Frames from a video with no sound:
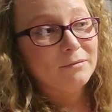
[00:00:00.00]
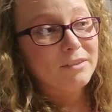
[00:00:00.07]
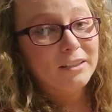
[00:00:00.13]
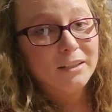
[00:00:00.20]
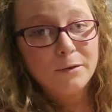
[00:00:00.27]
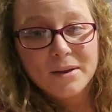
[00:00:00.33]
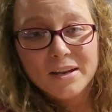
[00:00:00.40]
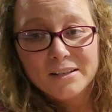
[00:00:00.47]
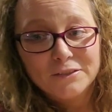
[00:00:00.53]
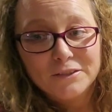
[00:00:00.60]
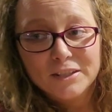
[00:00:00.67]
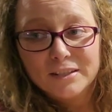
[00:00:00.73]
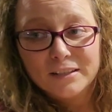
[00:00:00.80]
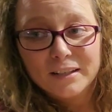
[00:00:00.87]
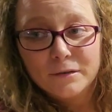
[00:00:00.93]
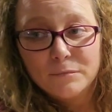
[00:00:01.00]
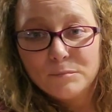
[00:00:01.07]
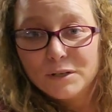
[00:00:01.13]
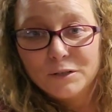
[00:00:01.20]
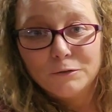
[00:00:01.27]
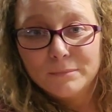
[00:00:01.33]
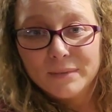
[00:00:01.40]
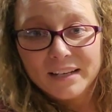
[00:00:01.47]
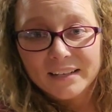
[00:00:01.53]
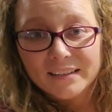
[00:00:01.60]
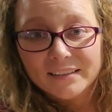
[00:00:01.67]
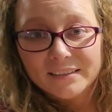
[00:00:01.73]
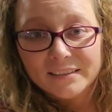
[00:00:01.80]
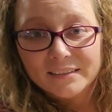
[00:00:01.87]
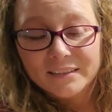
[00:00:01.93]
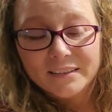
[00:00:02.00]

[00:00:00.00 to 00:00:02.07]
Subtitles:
Dilly beans are just like pickled beans.